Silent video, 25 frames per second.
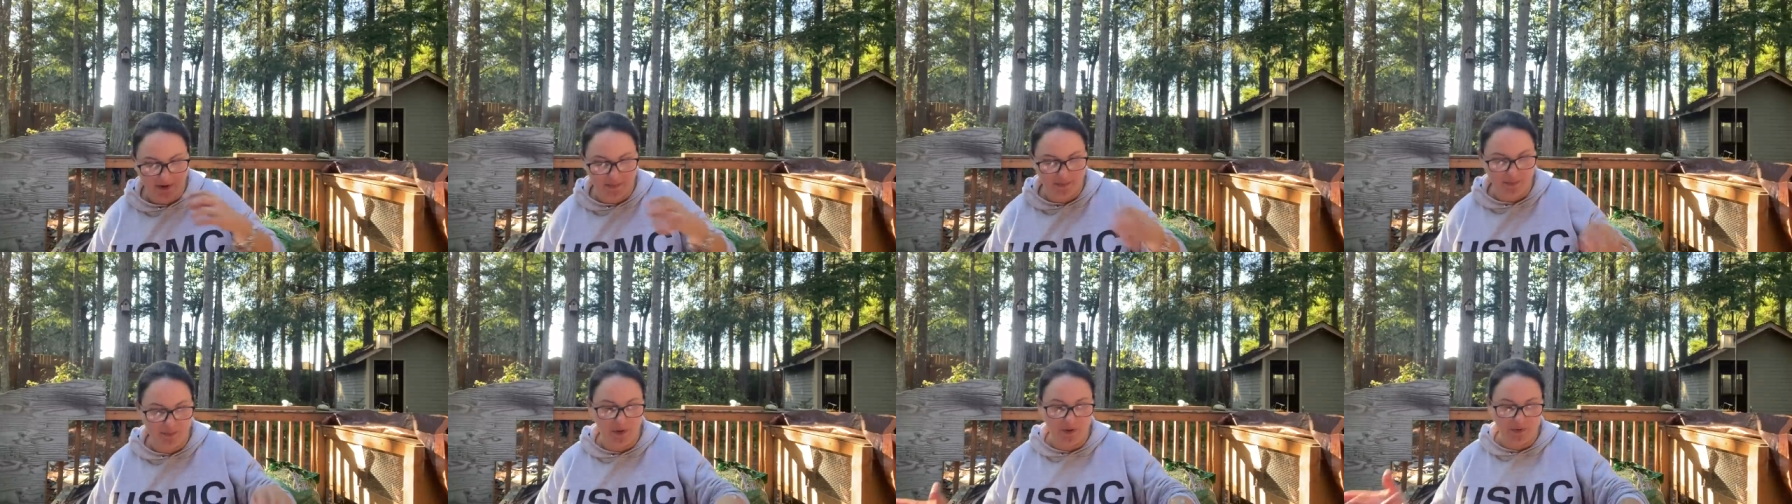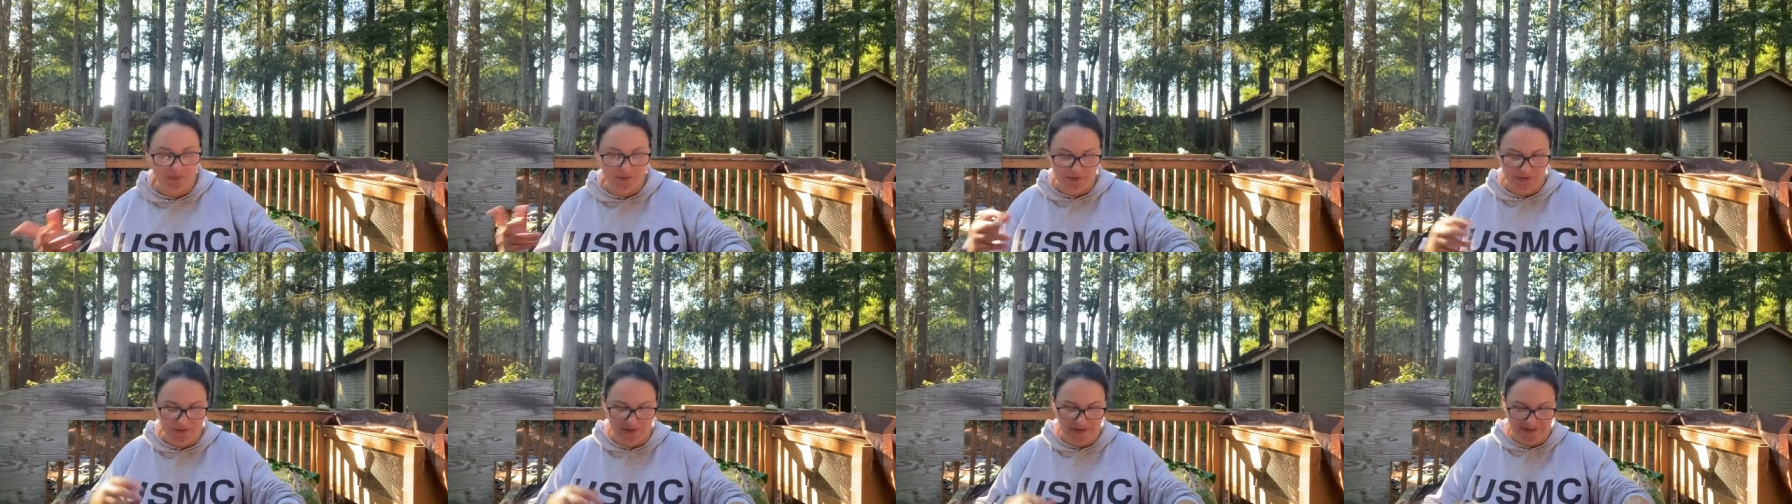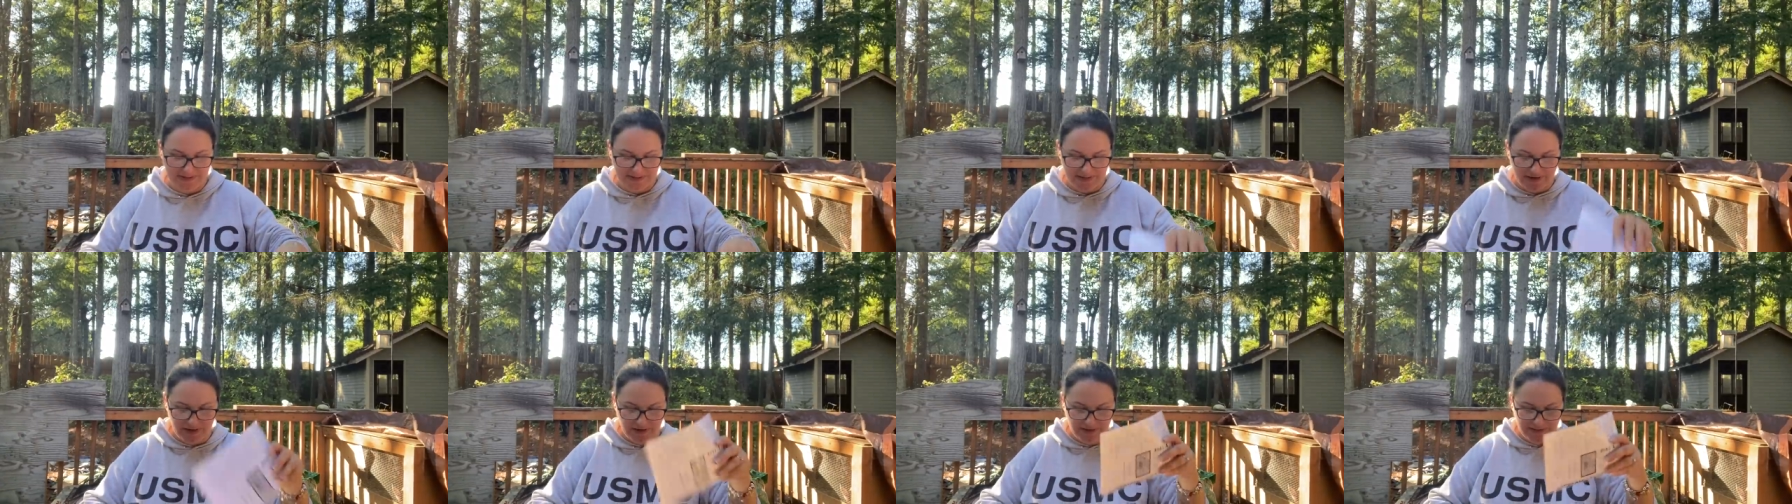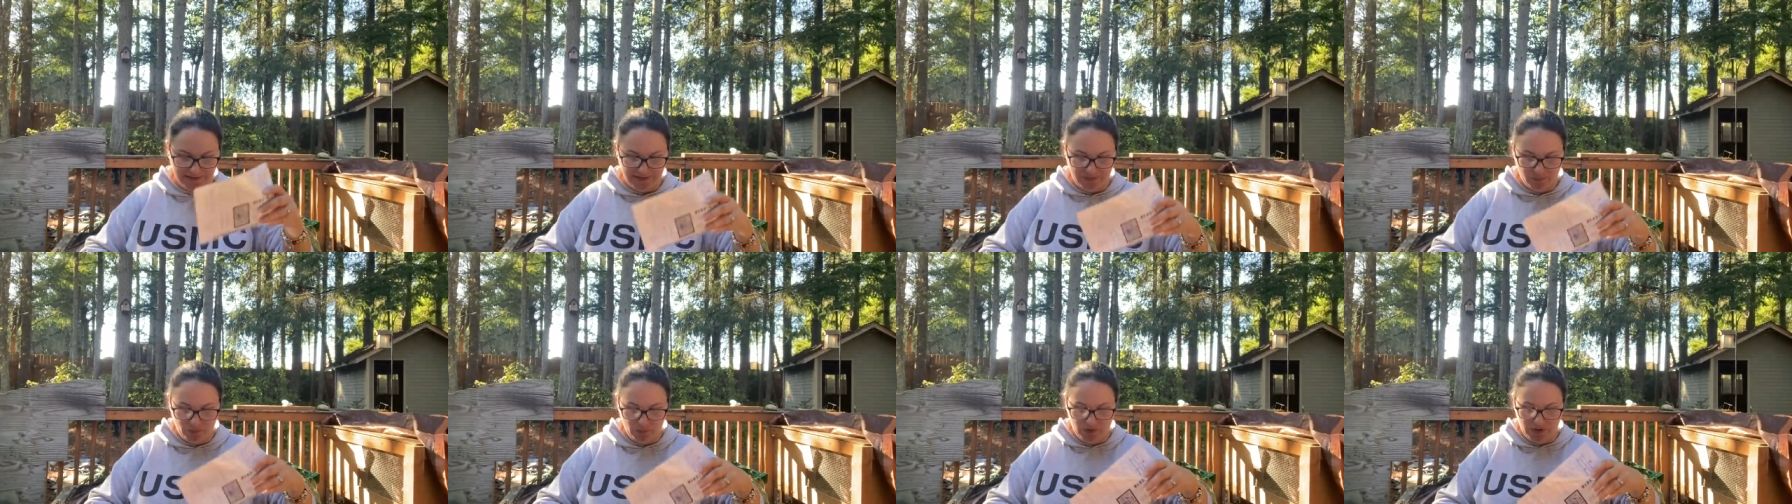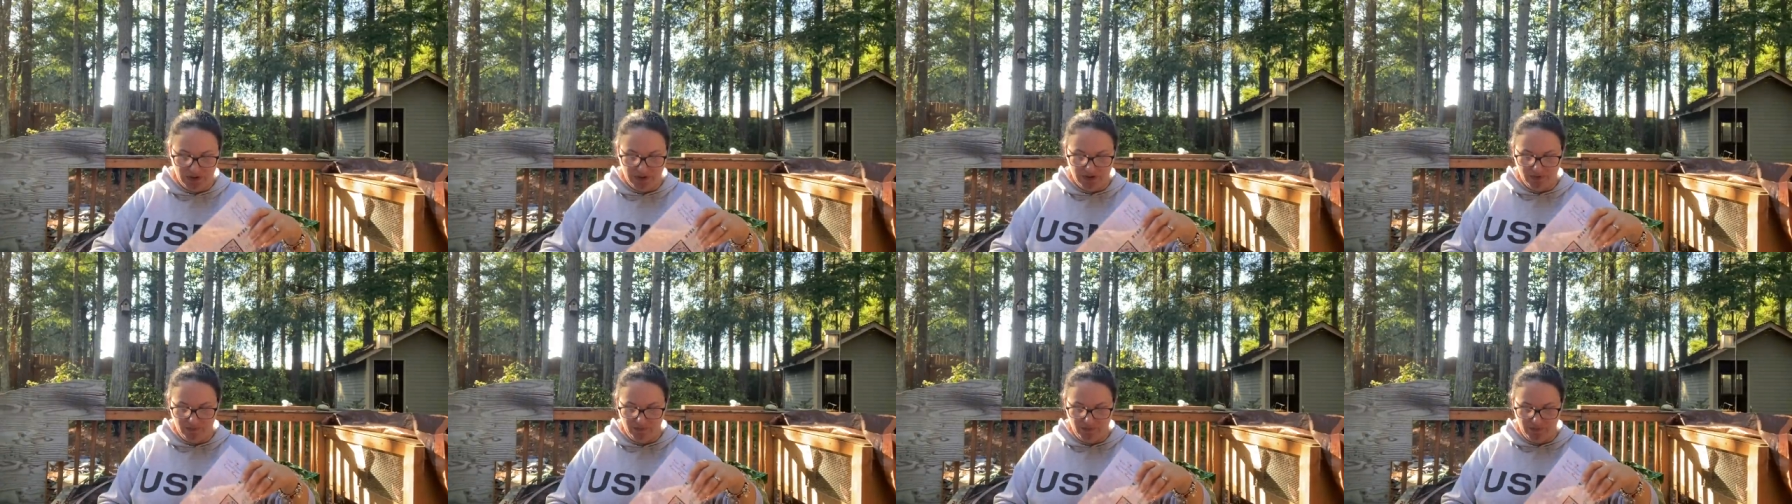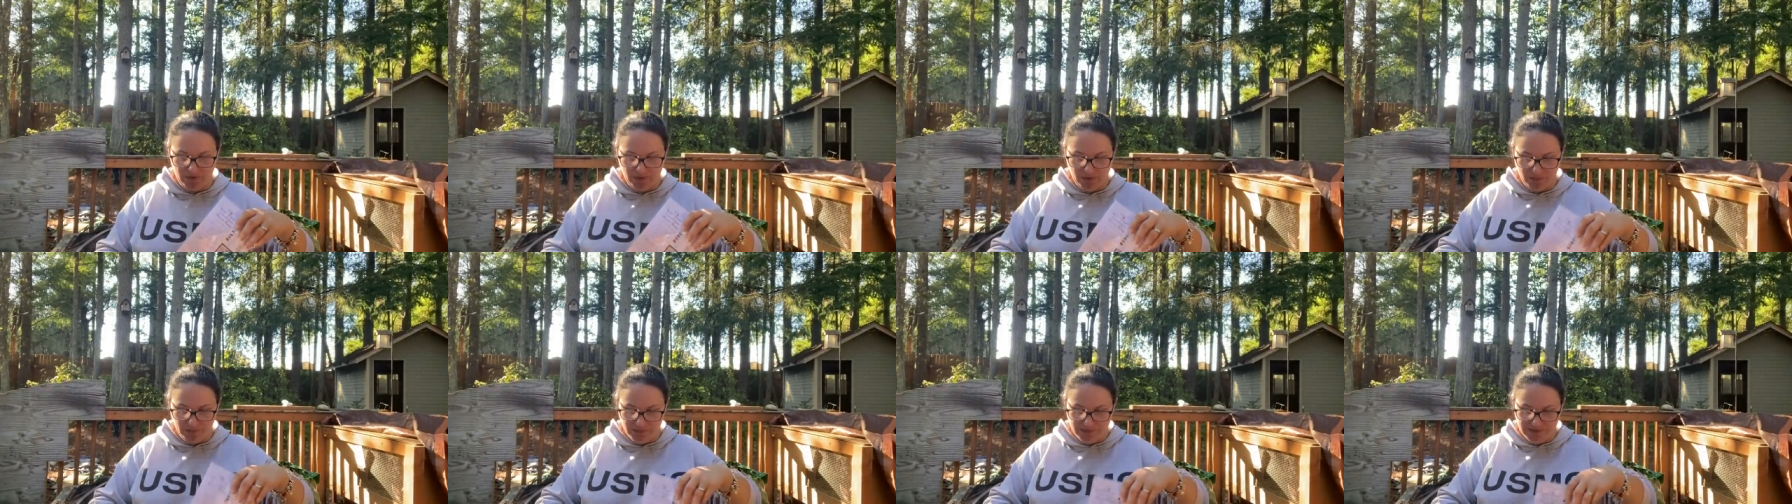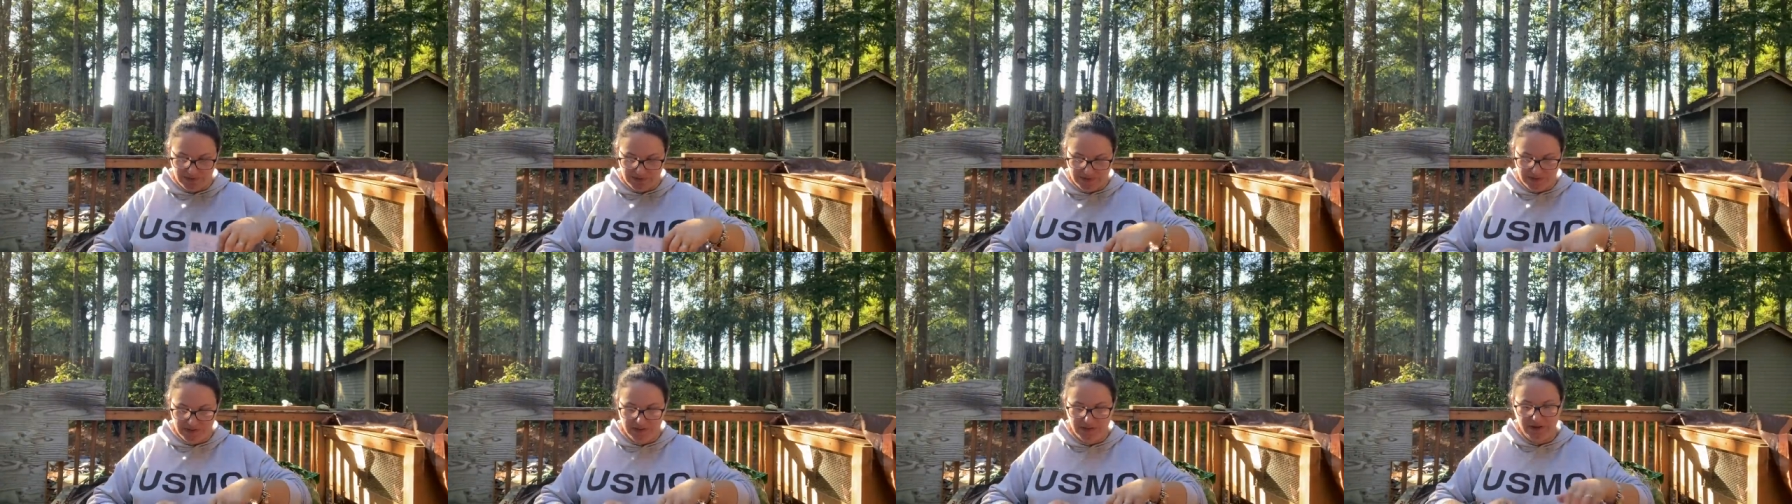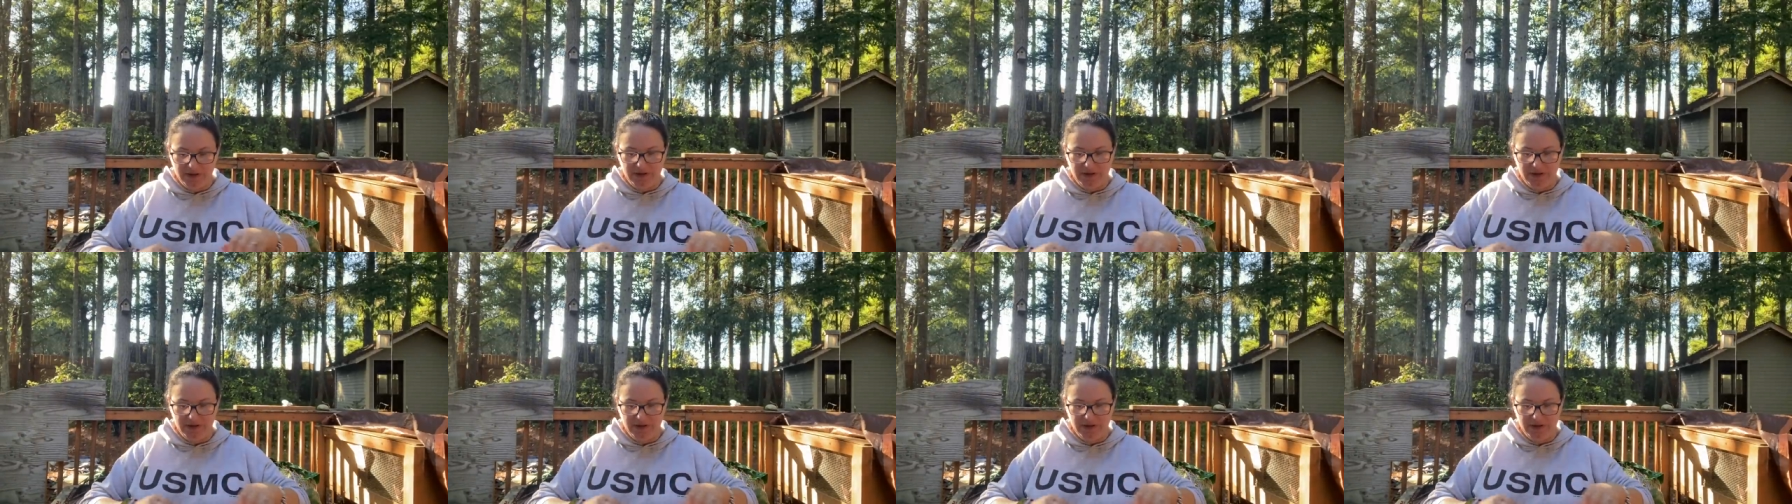both of these are because I'm really confused.